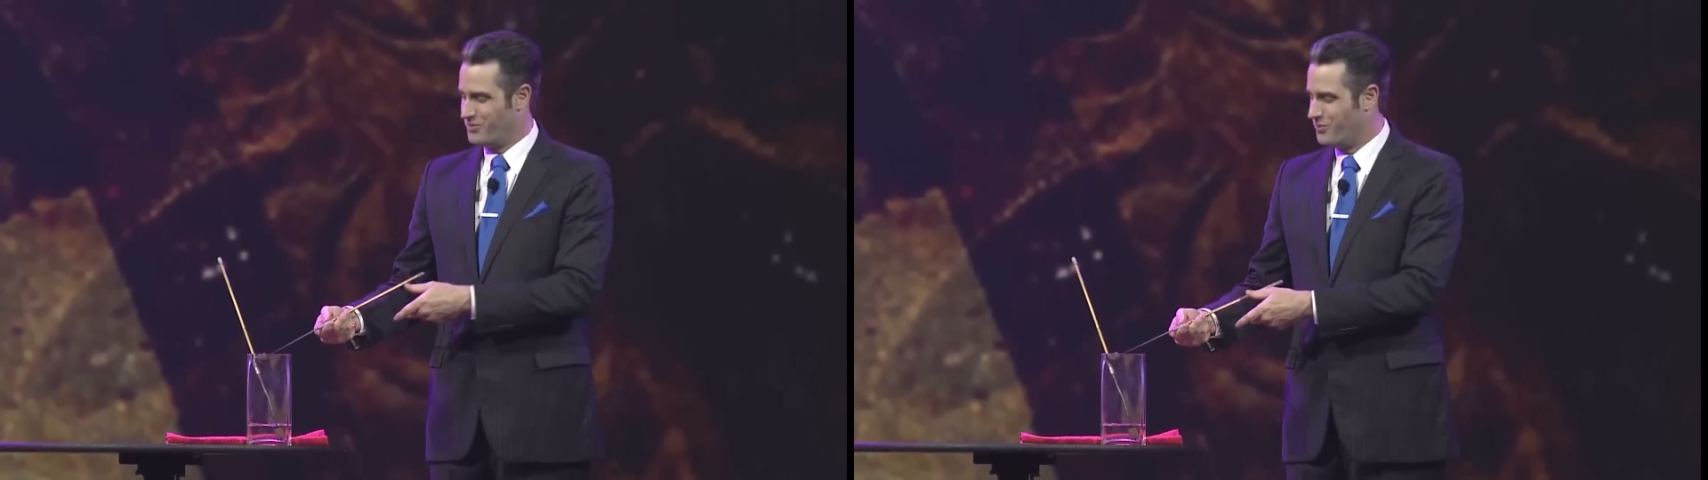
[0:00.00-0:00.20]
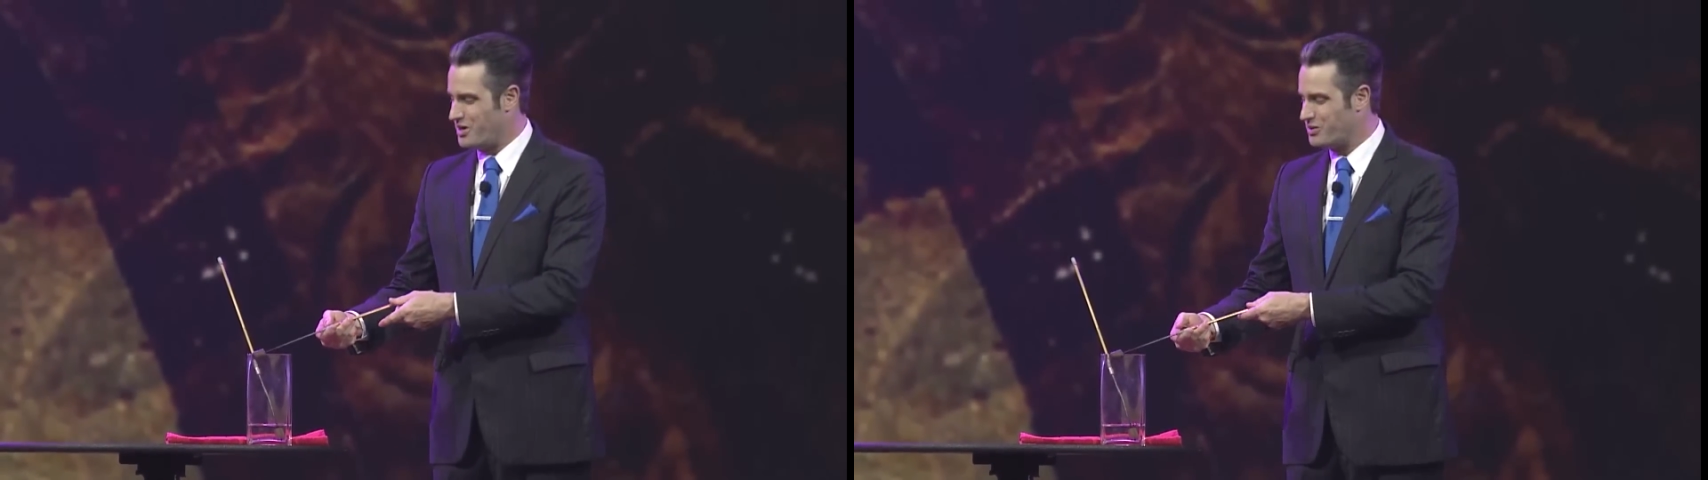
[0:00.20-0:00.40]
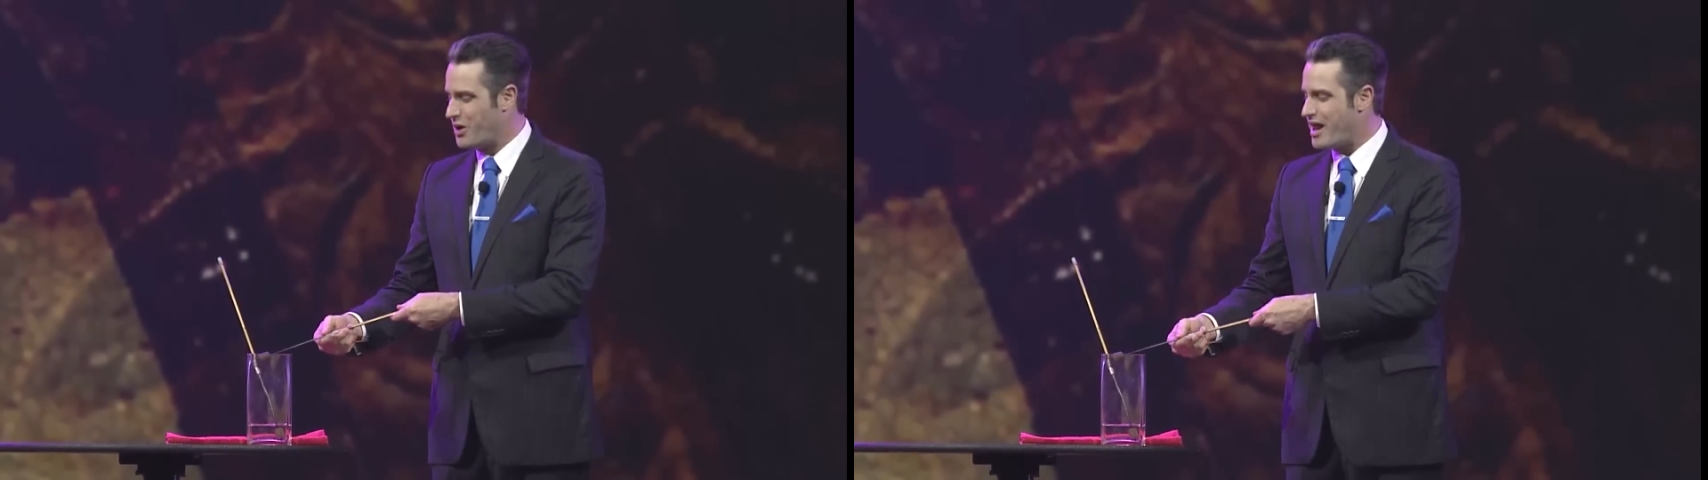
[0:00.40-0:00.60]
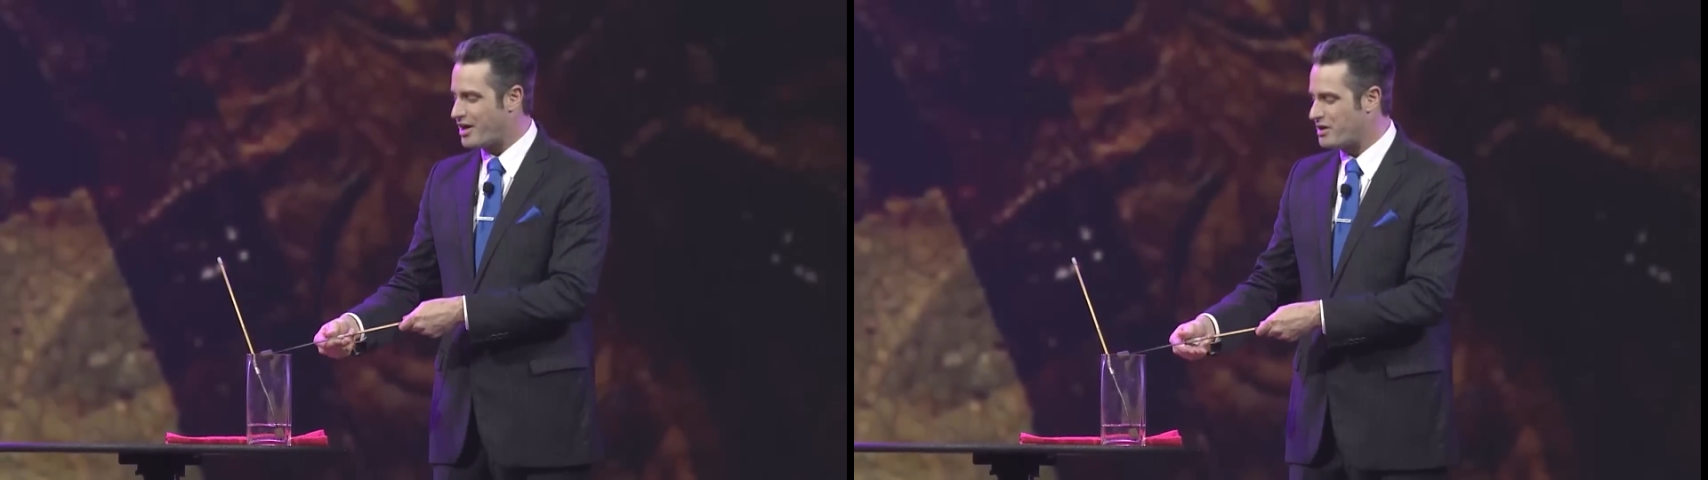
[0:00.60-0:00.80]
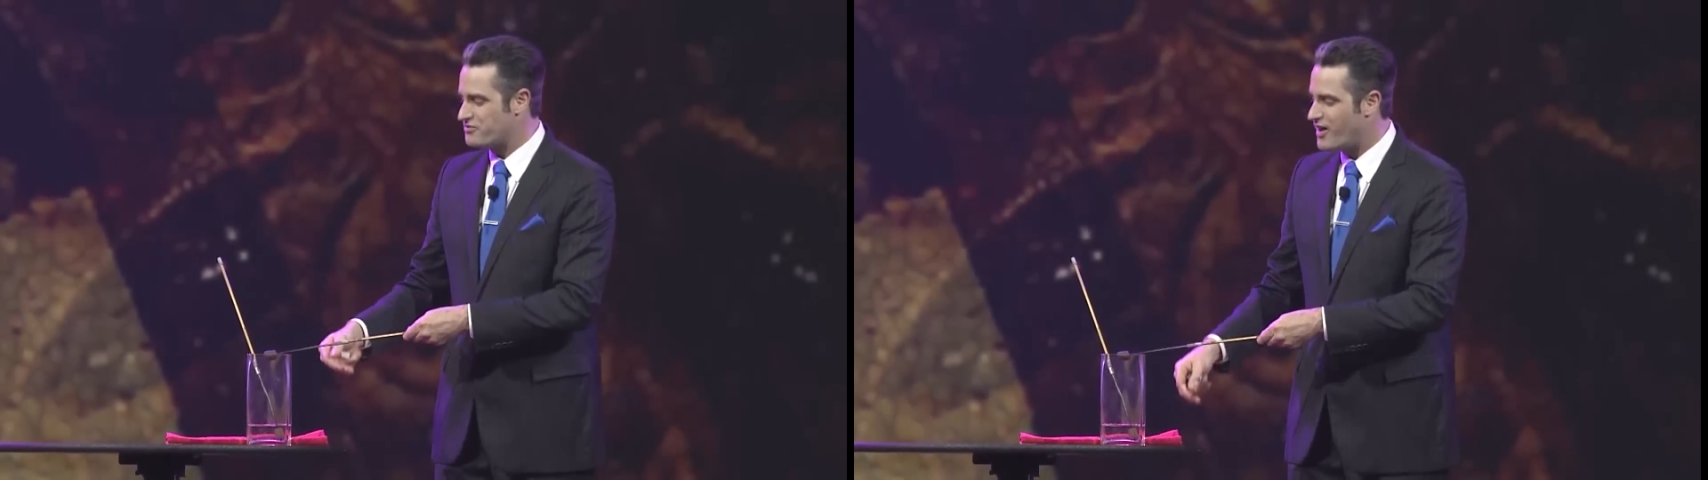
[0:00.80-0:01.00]
when you learn how
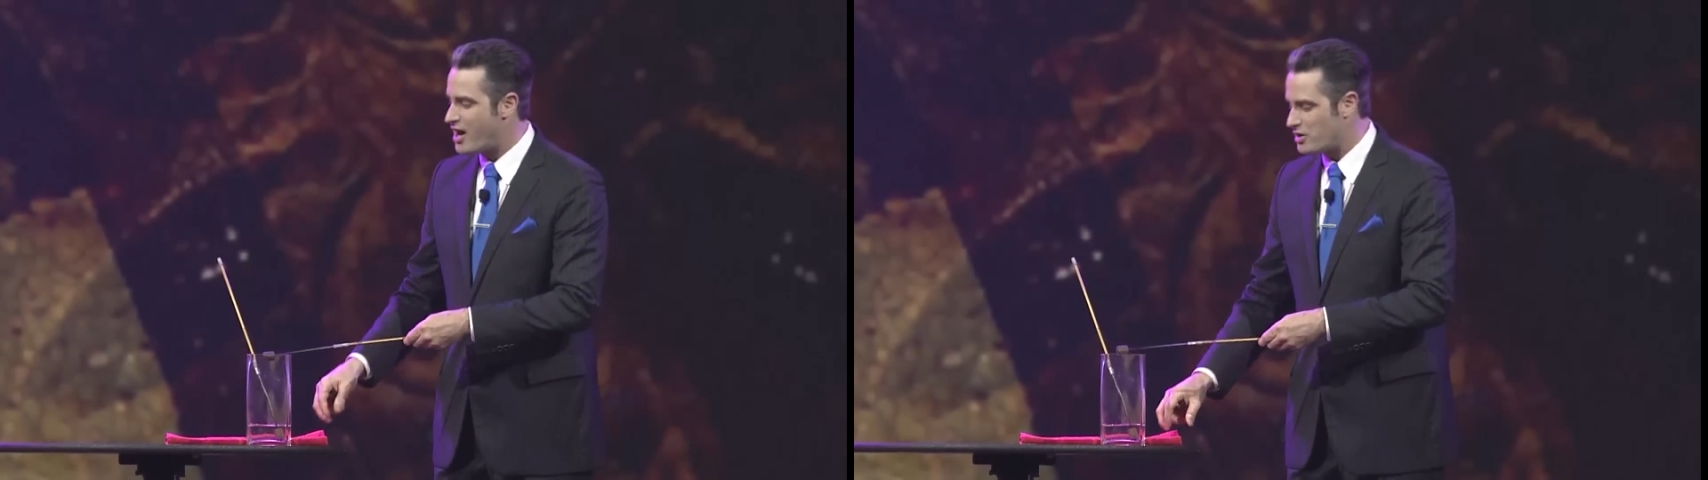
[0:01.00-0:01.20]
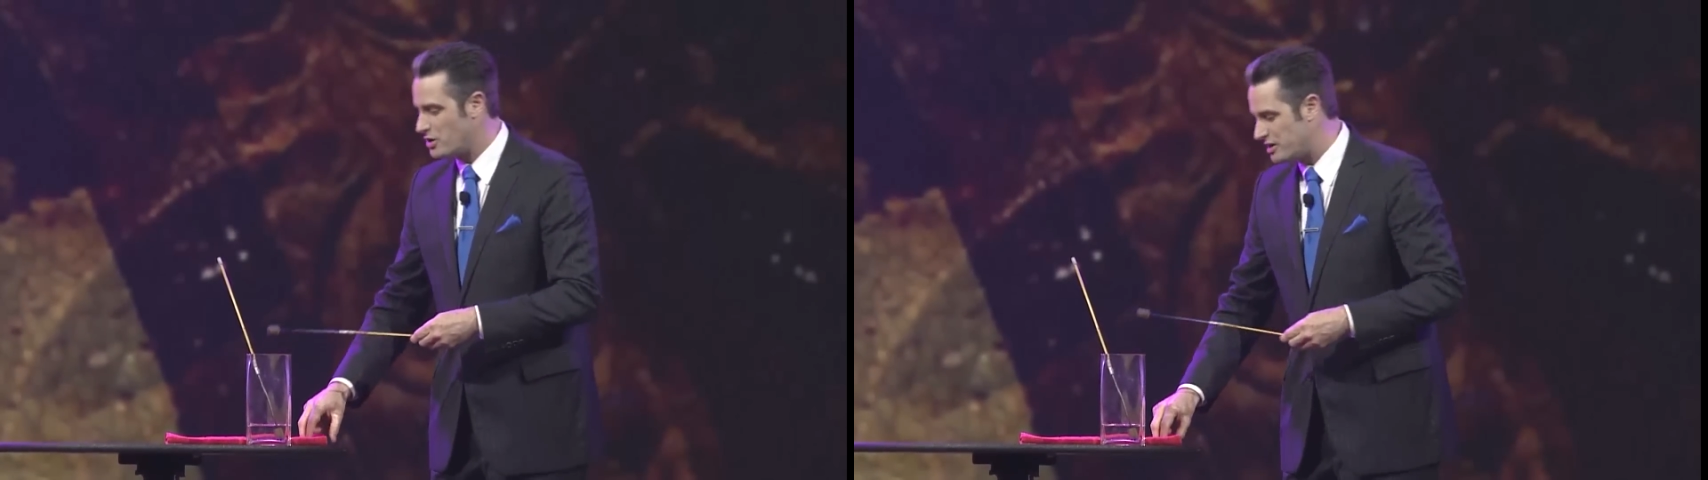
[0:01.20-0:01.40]
to eat fire, you don't